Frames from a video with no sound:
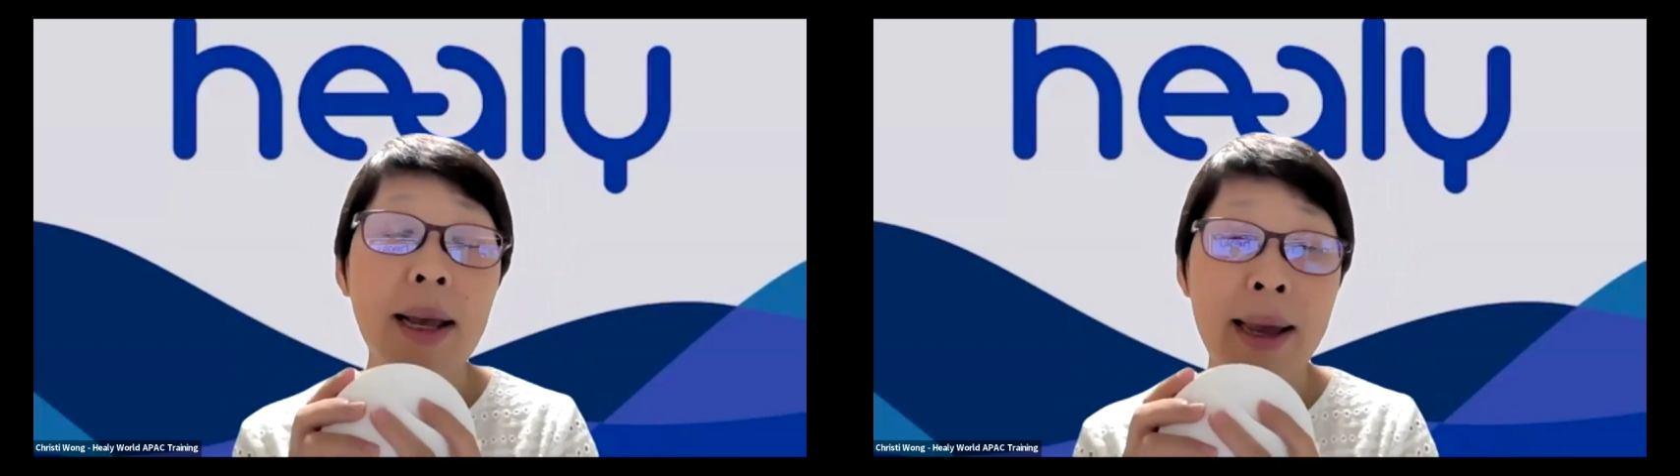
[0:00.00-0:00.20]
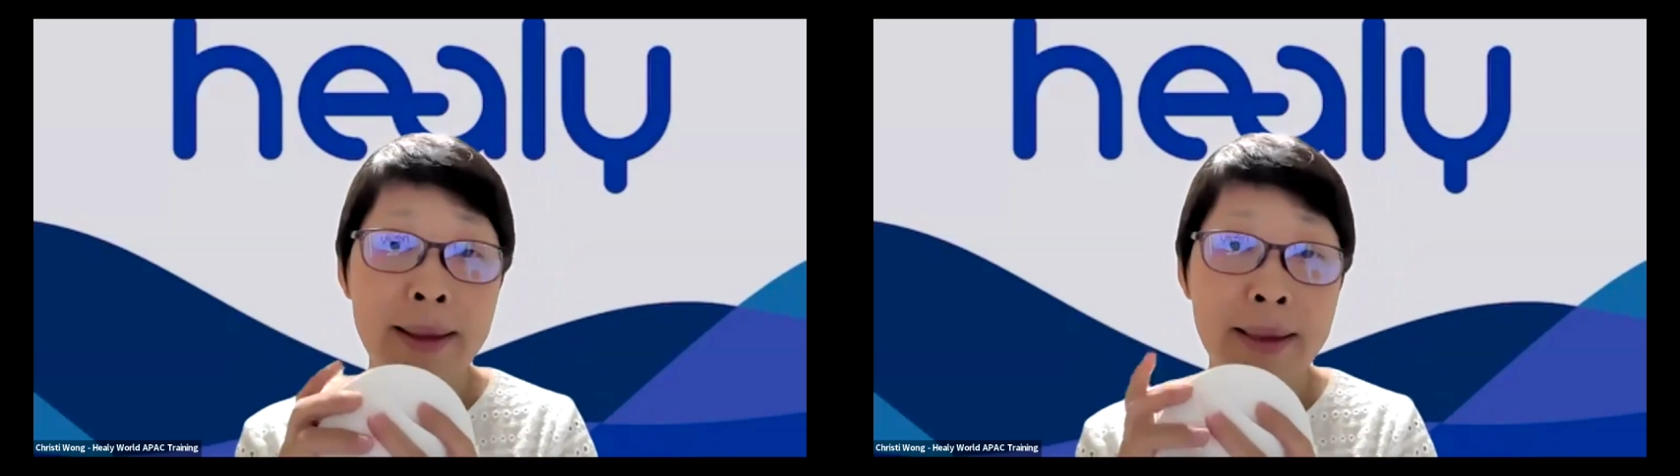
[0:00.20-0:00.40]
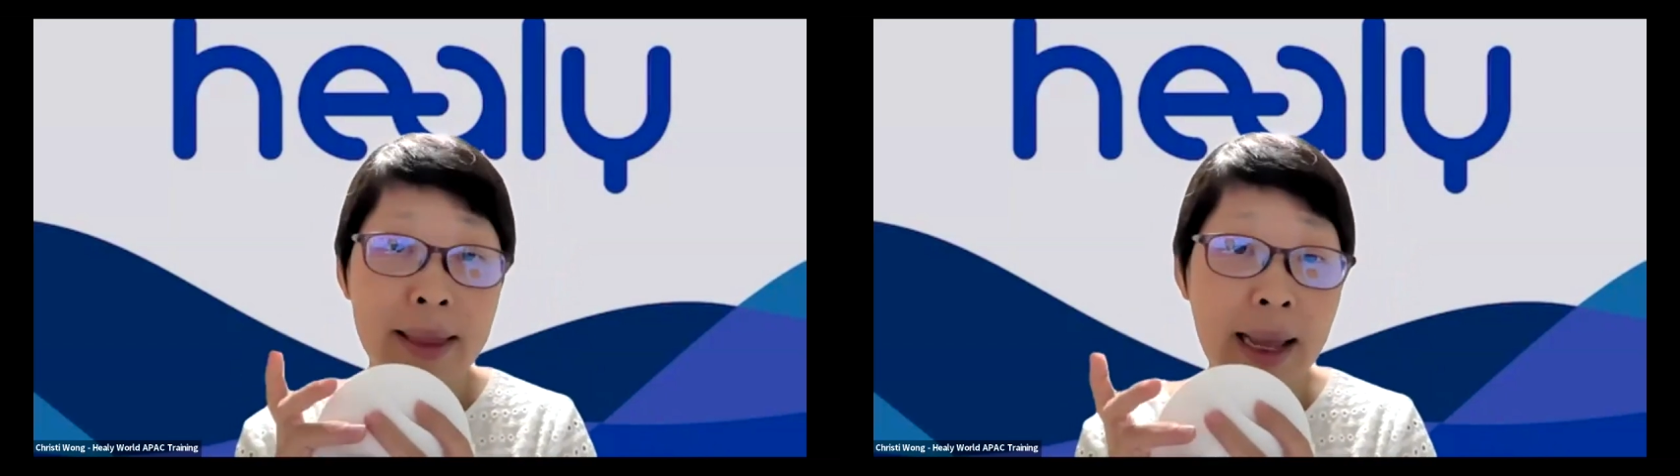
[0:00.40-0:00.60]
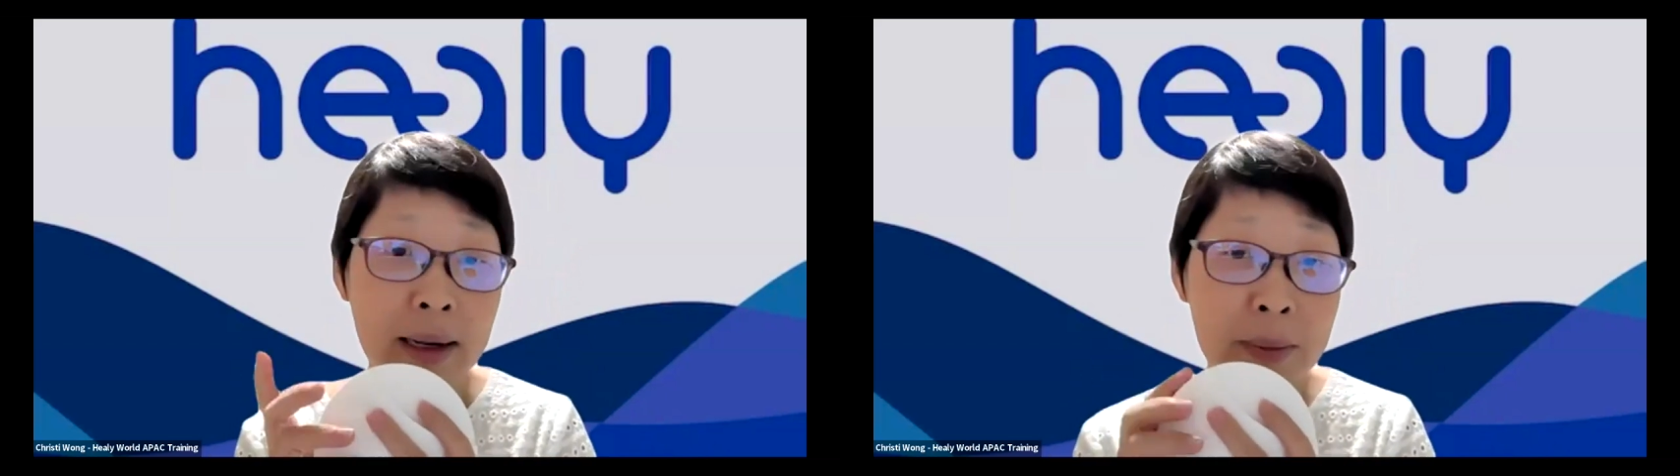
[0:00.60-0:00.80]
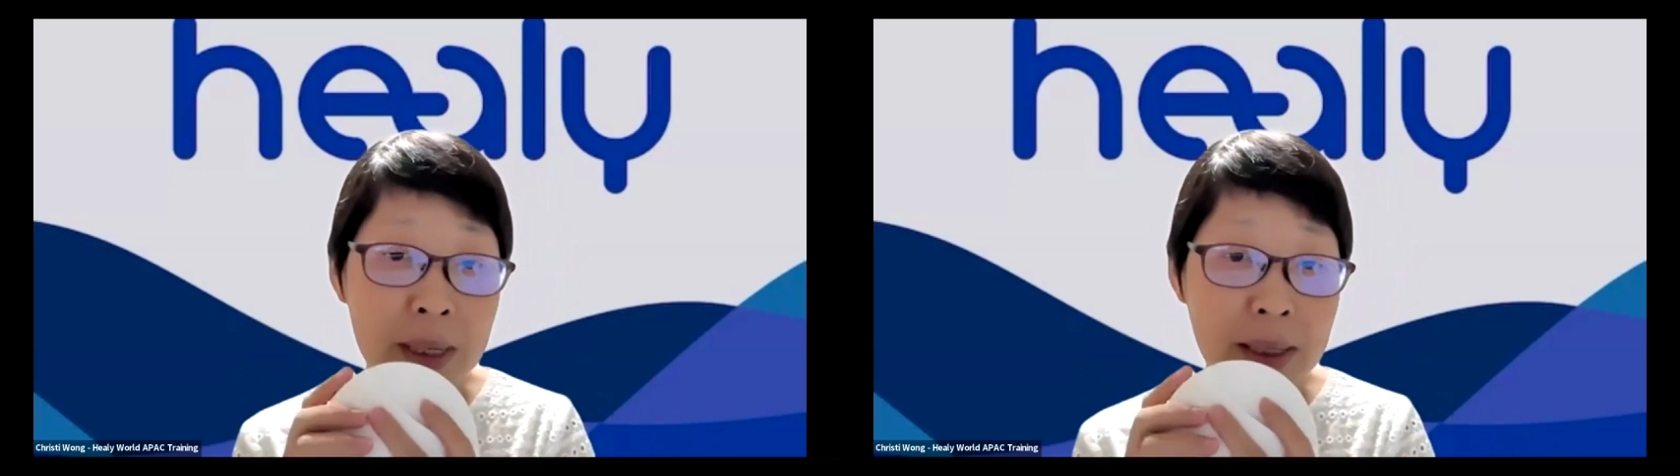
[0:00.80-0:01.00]
and
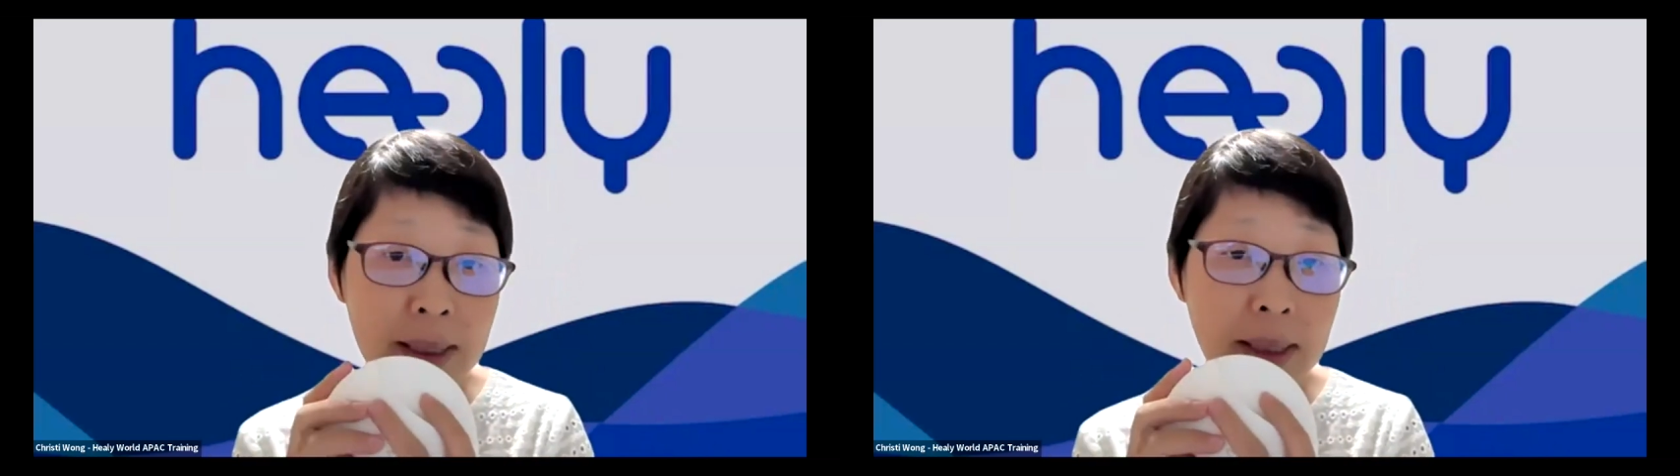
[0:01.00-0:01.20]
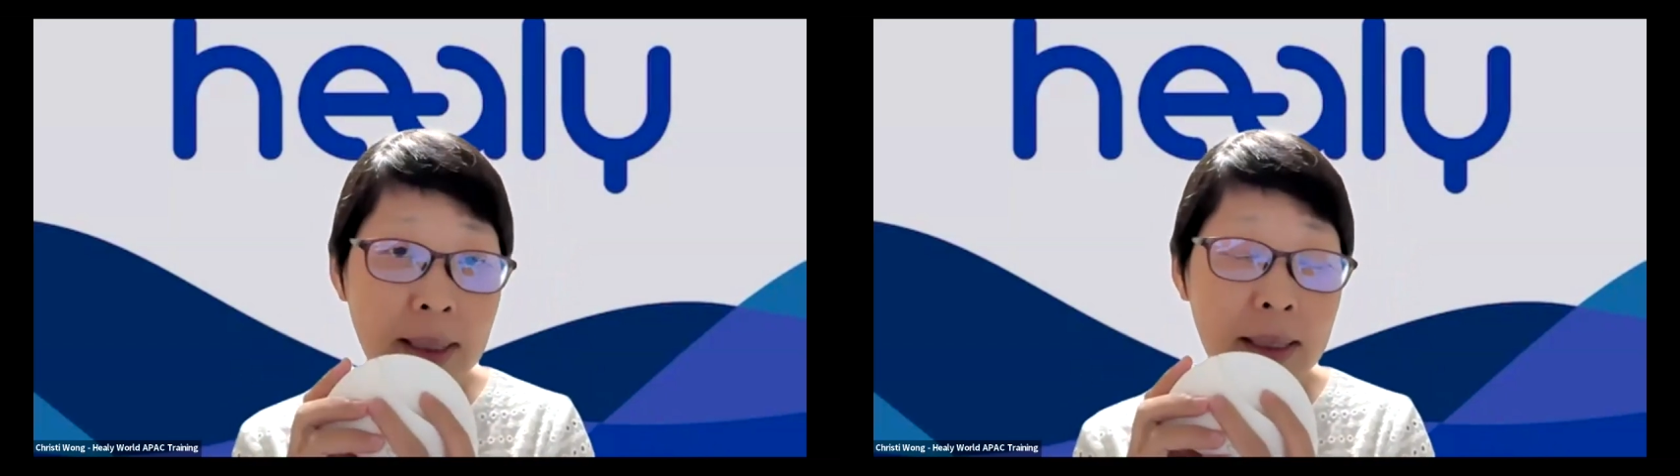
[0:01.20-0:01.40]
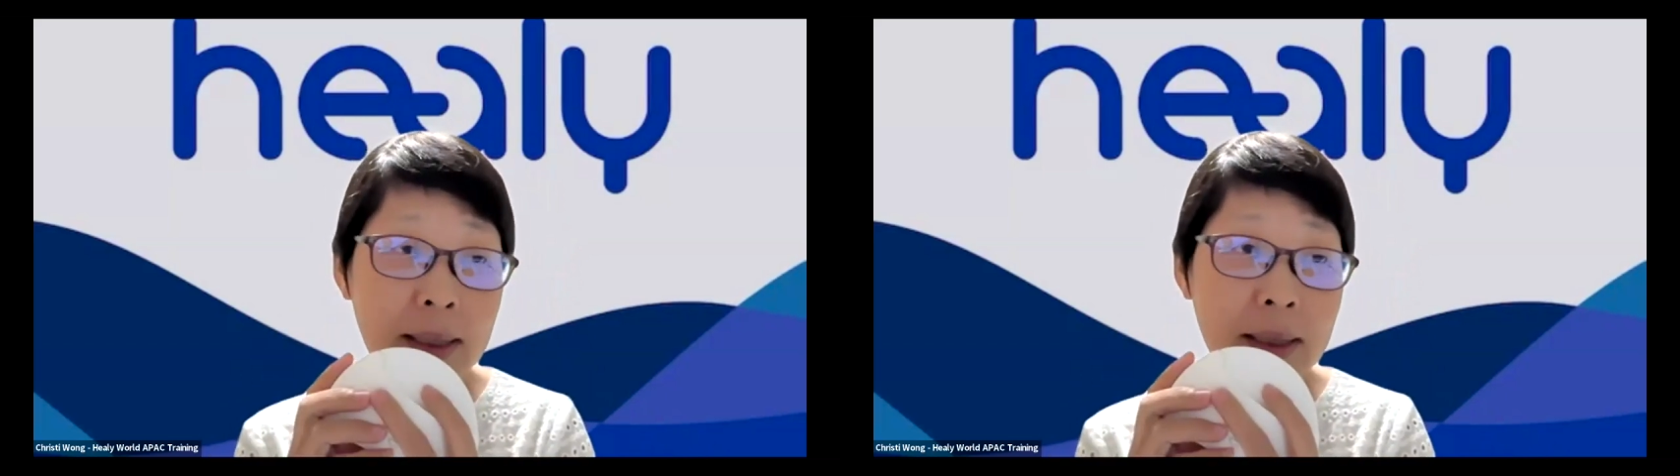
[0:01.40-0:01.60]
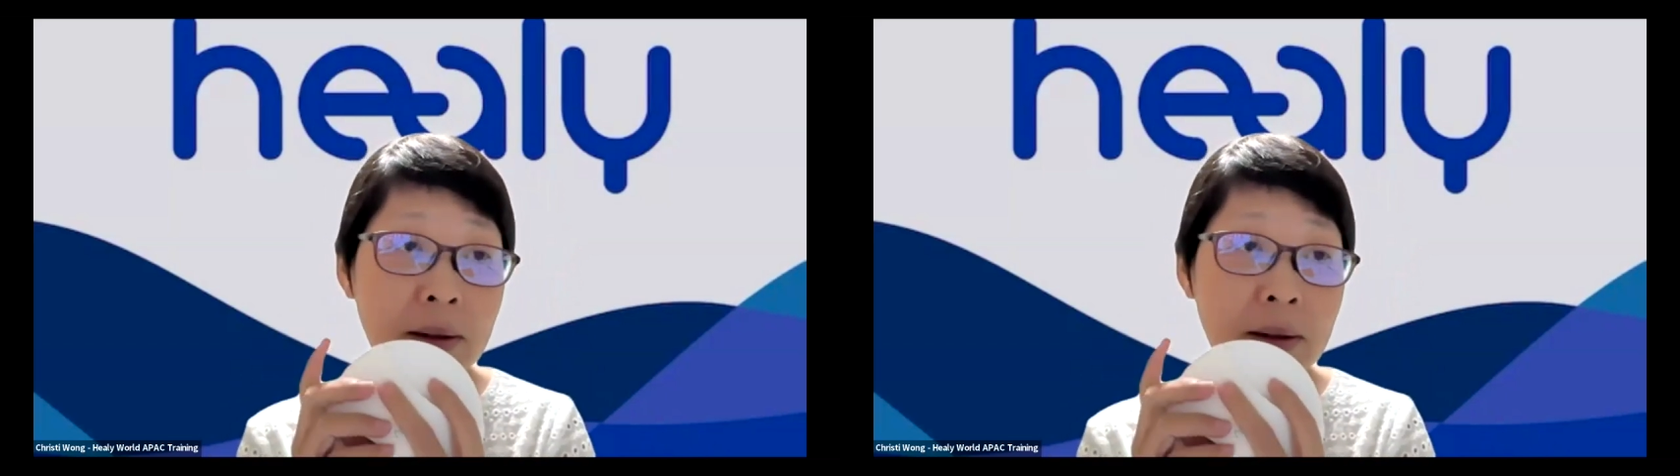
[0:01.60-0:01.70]
thalamus.